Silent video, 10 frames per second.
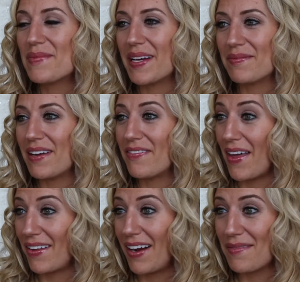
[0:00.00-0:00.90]
but my
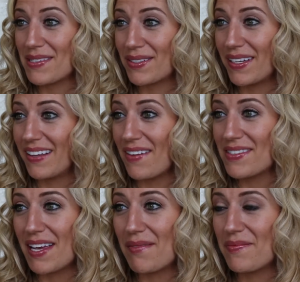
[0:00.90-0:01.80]
father absolutely
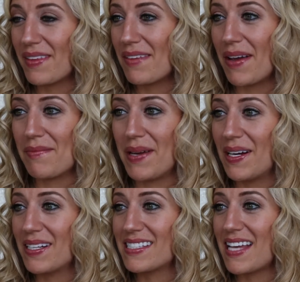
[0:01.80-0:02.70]
loves him. My
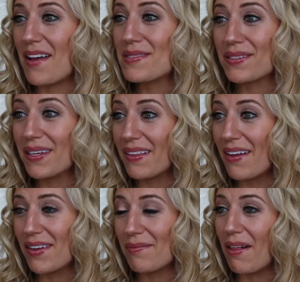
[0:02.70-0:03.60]
parents absolutely
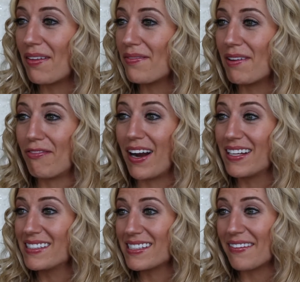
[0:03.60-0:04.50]
love him. All of my
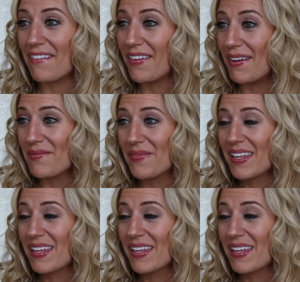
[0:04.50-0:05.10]
friends love him,